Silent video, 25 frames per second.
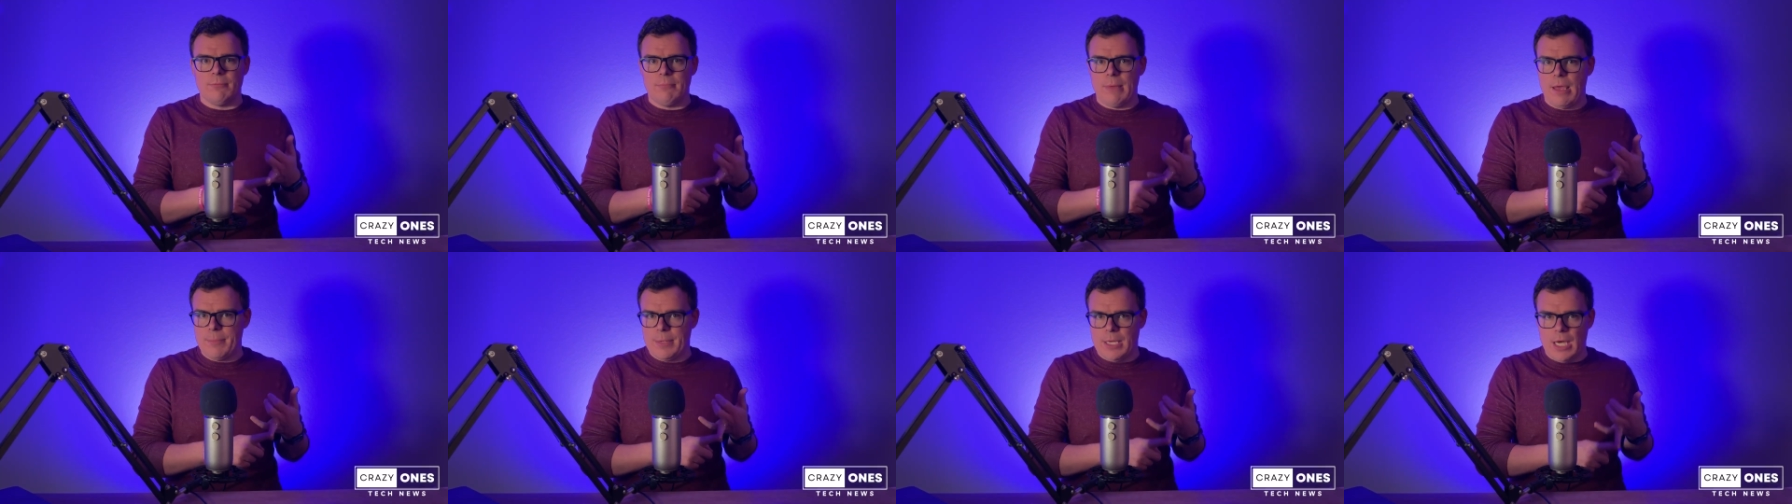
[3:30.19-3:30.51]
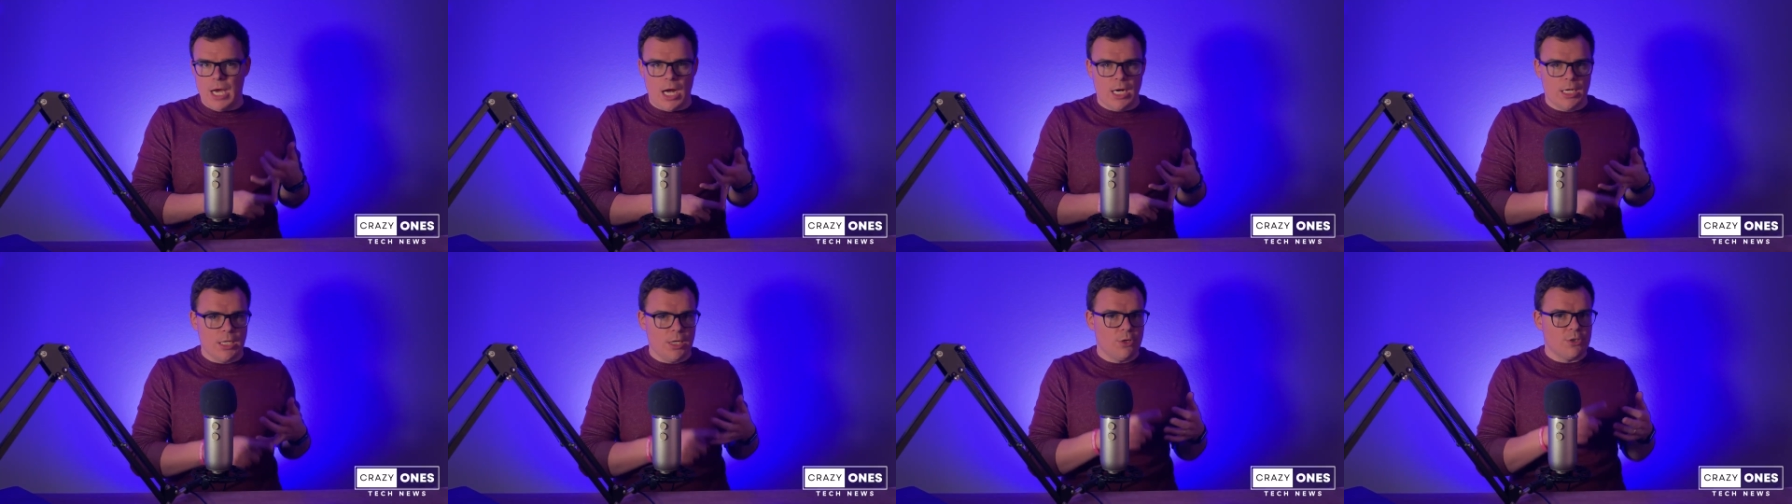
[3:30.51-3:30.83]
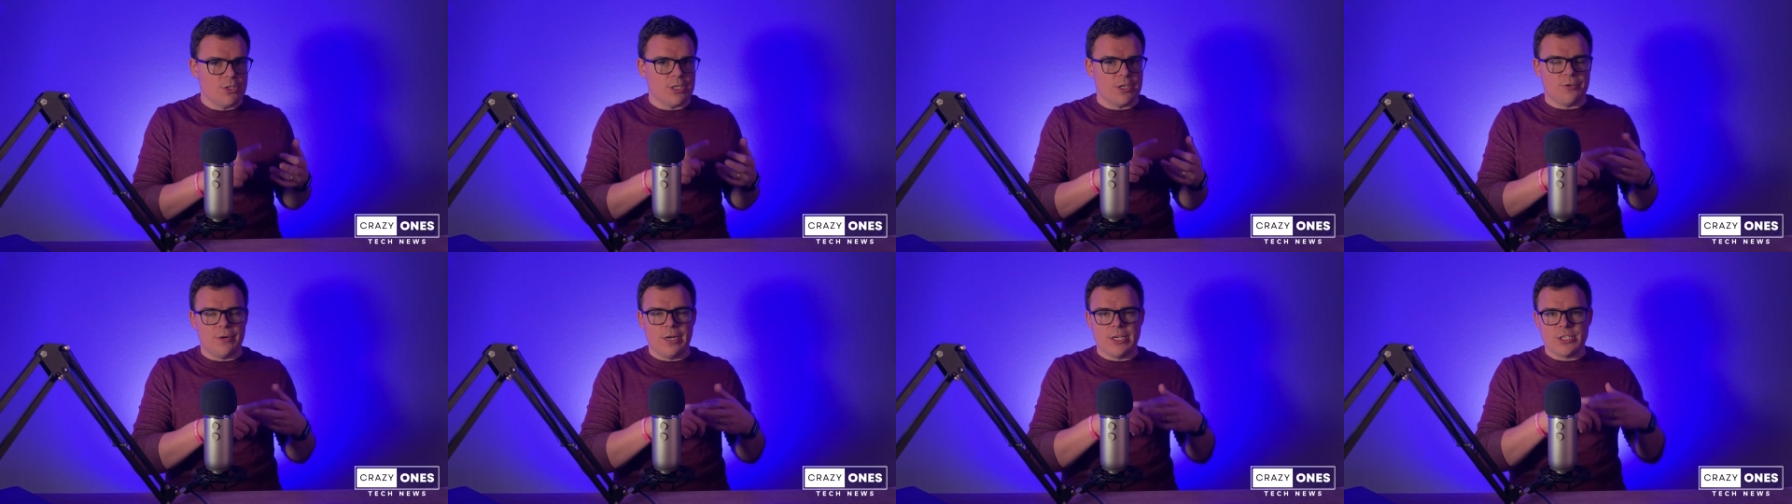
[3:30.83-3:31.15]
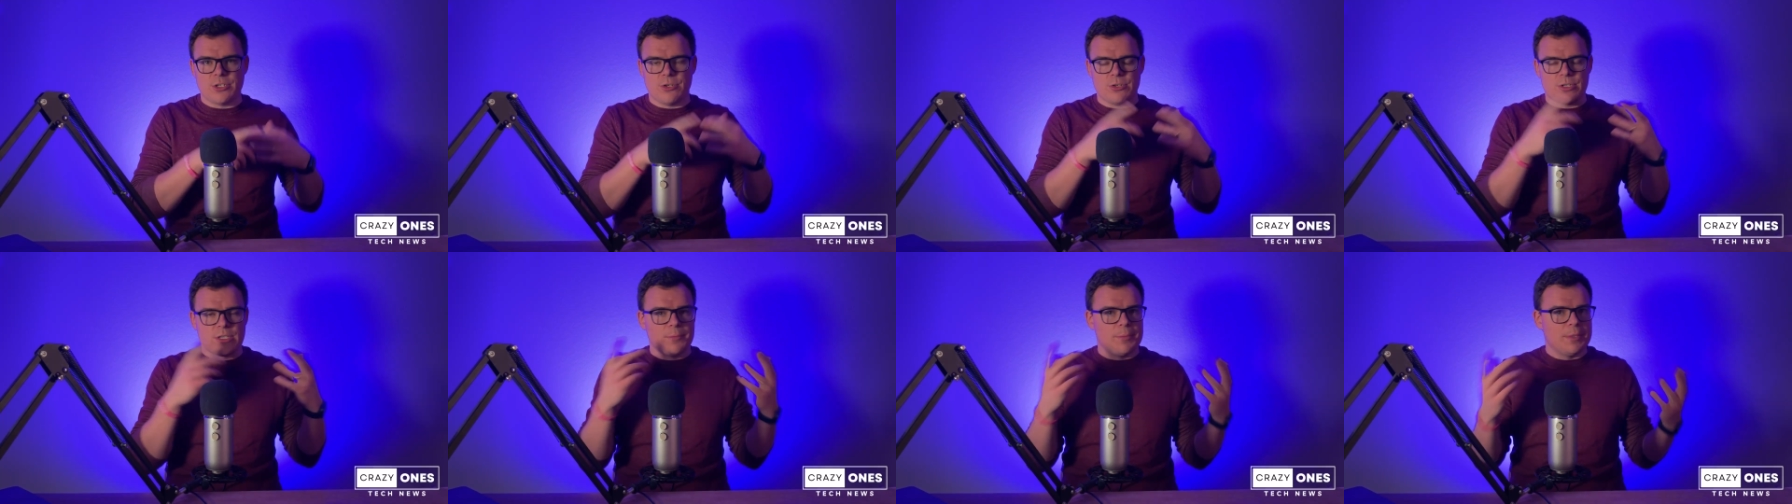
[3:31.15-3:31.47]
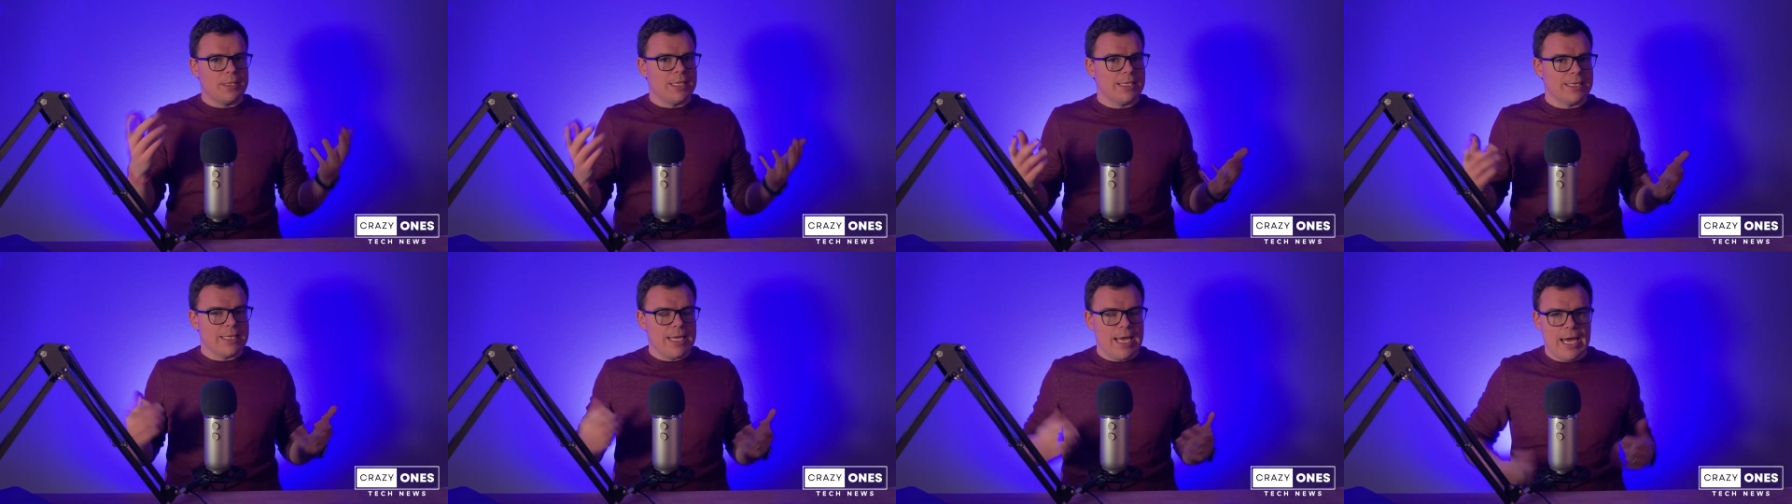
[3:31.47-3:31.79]
maybe audio generation, or something
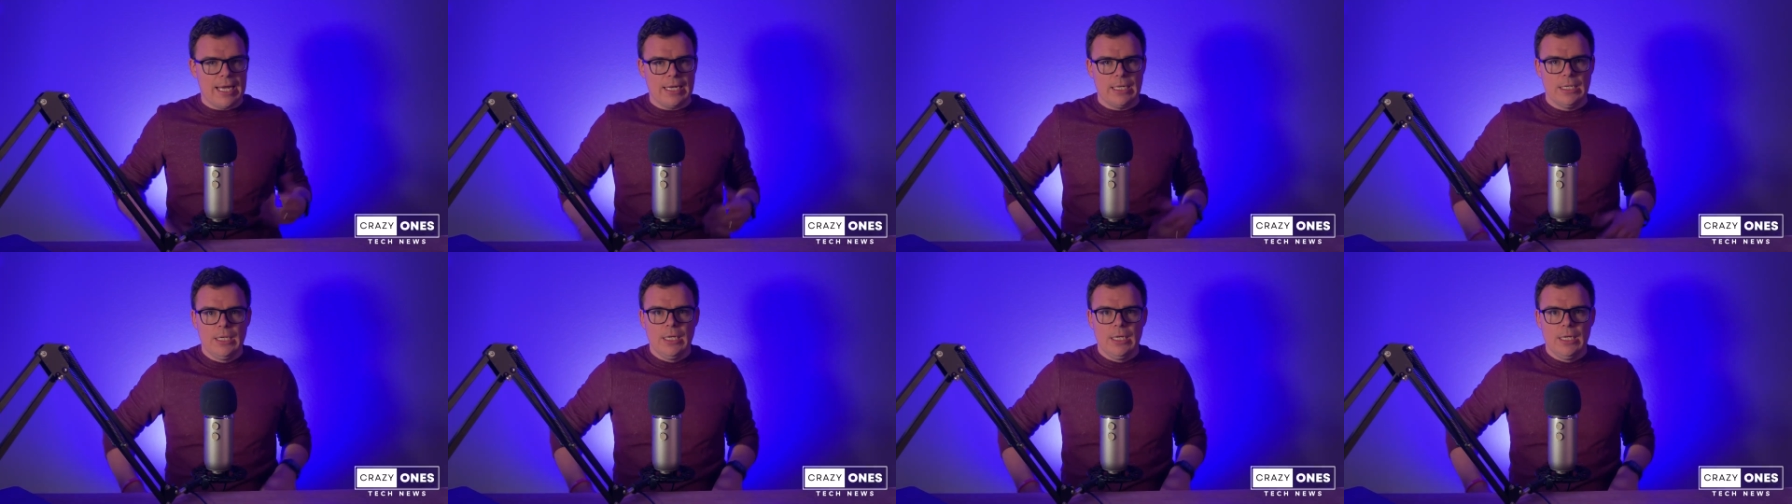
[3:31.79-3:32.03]
like that.